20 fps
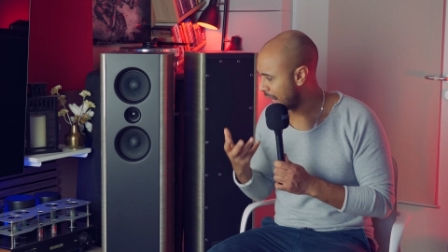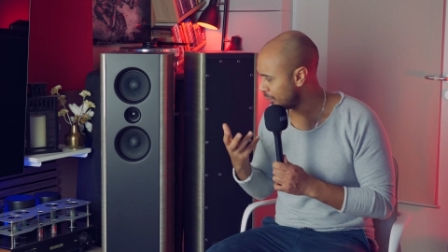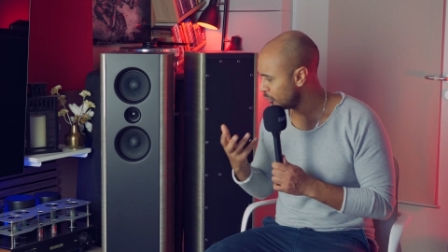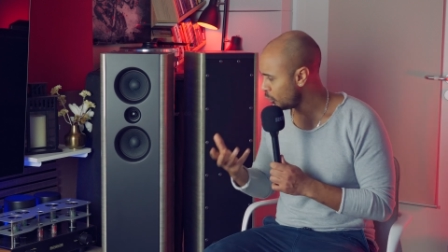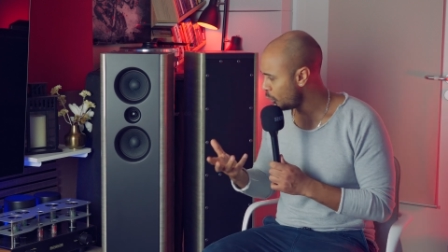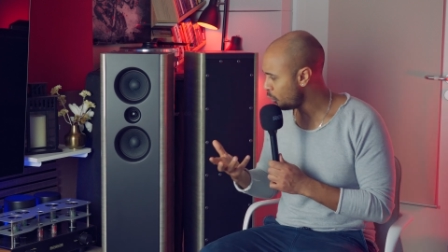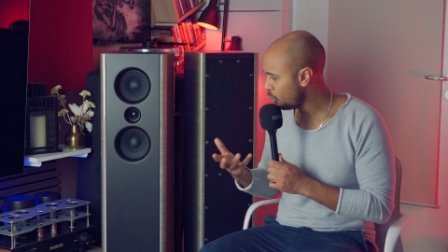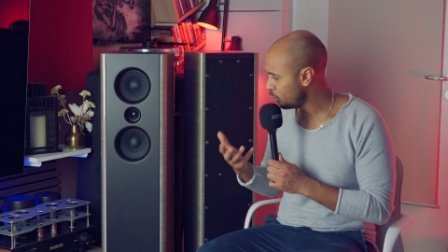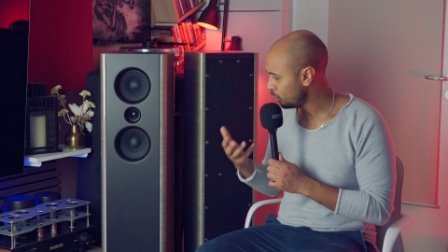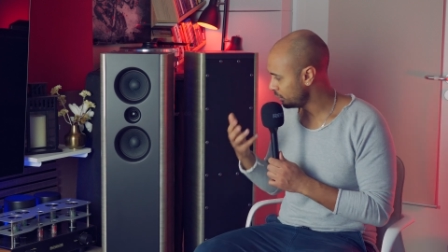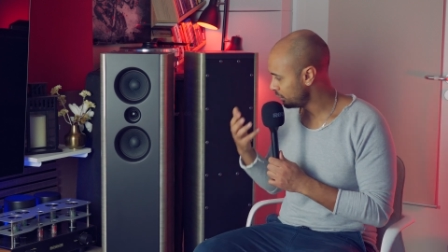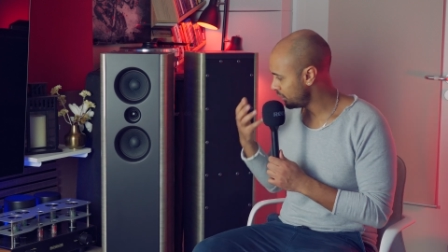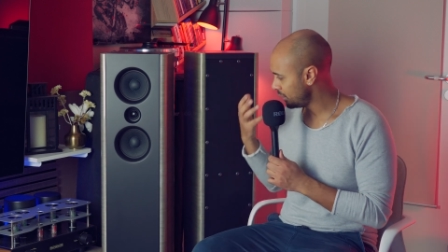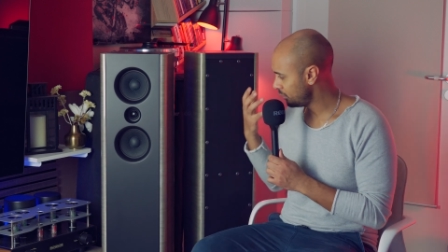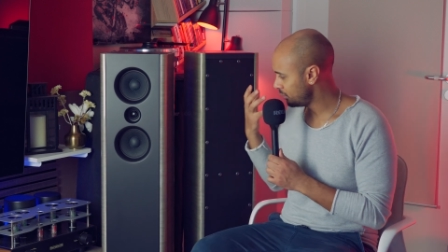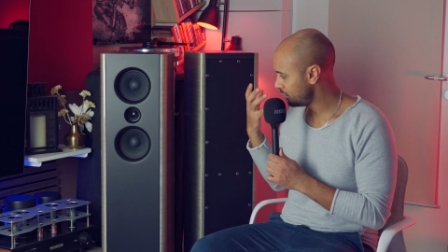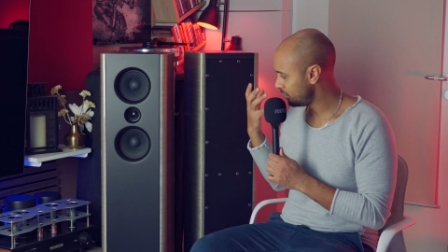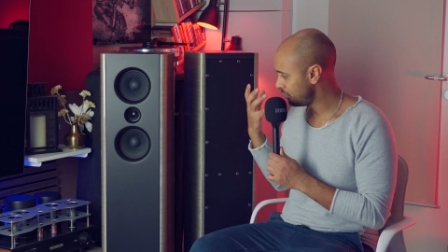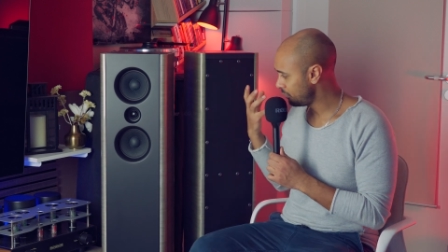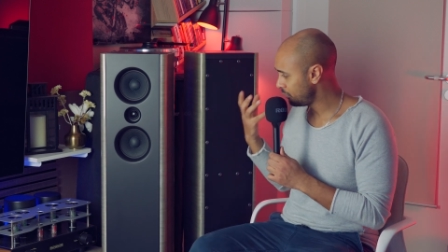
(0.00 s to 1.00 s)
I know
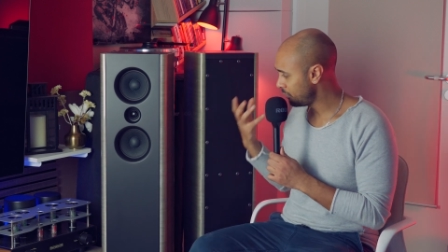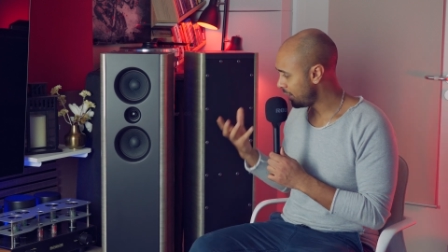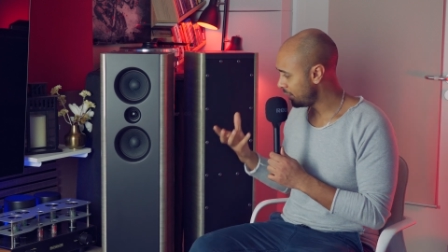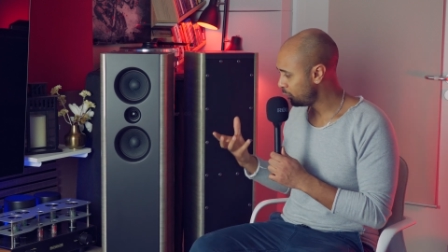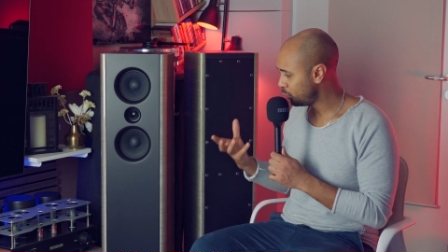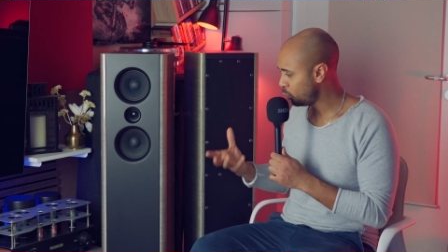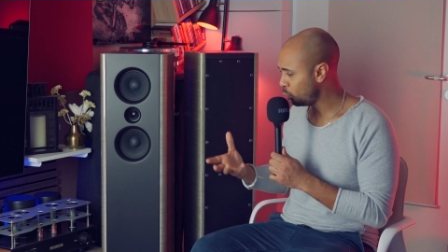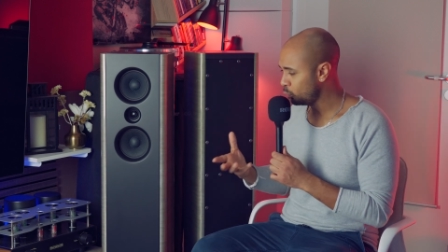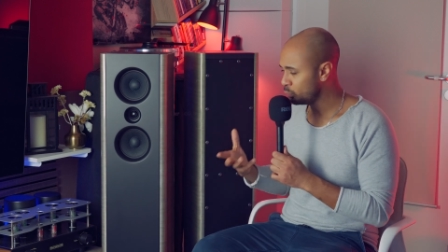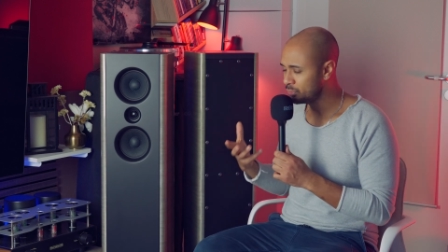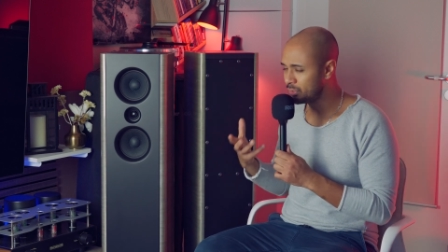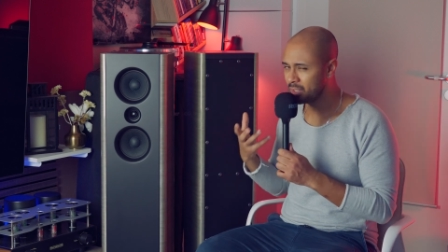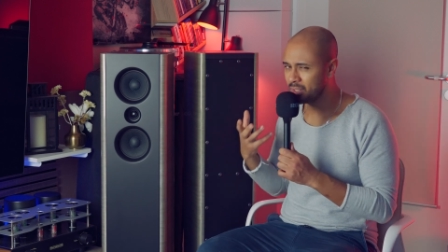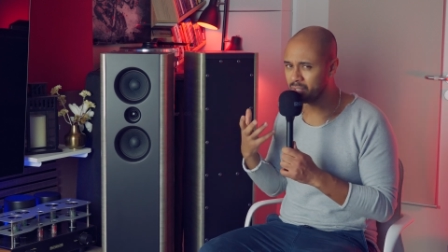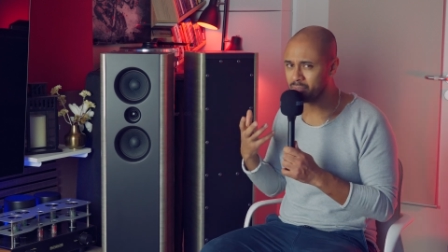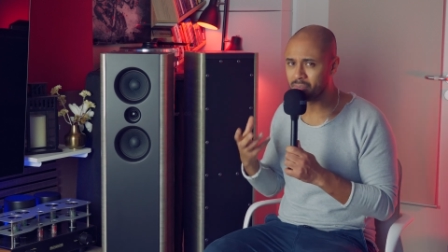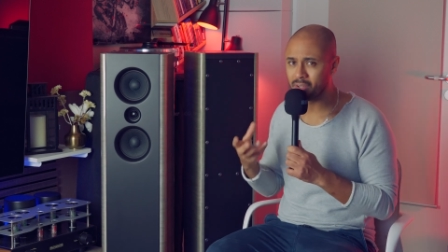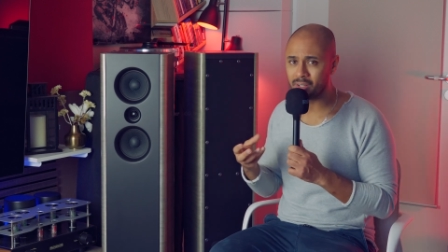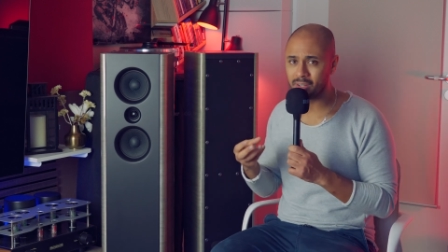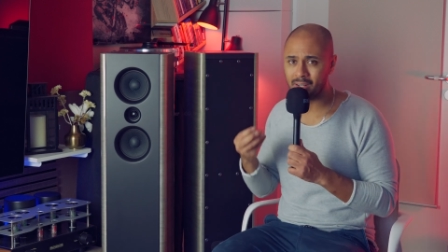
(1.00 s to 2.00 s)
that they could
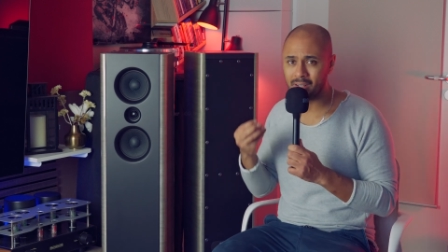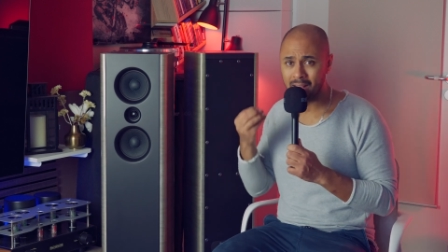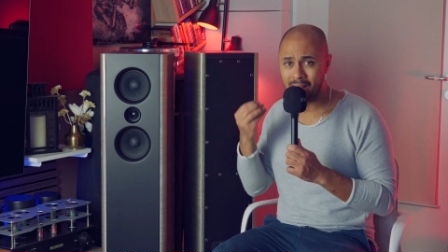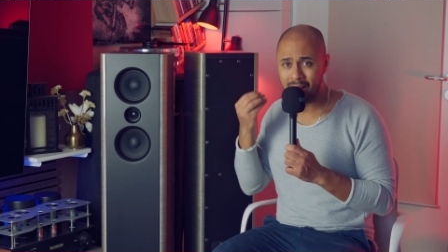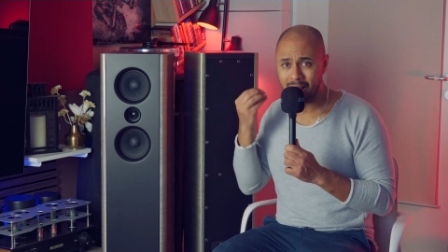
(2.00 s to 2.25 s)
deliver